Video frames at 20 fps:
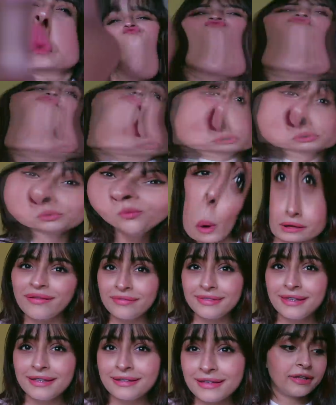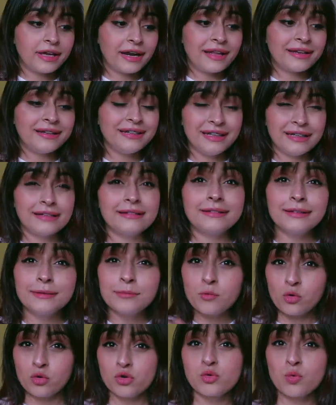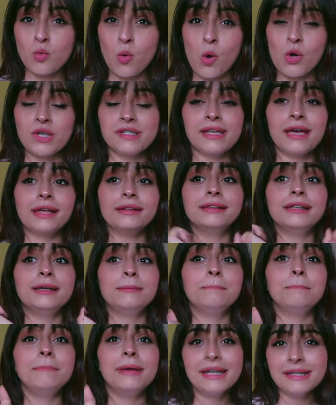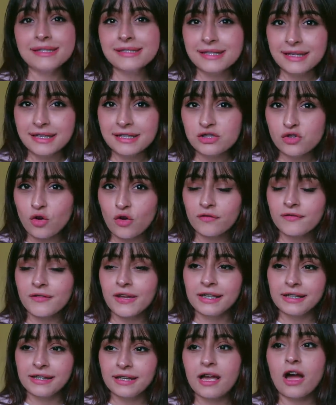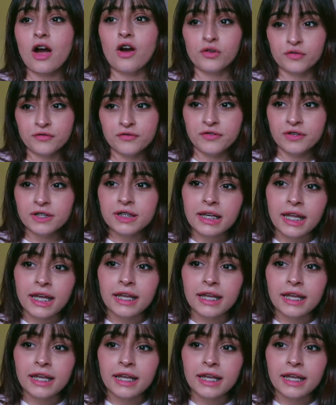Also, the one thing that I needed the most was uh, the basics of any outfit.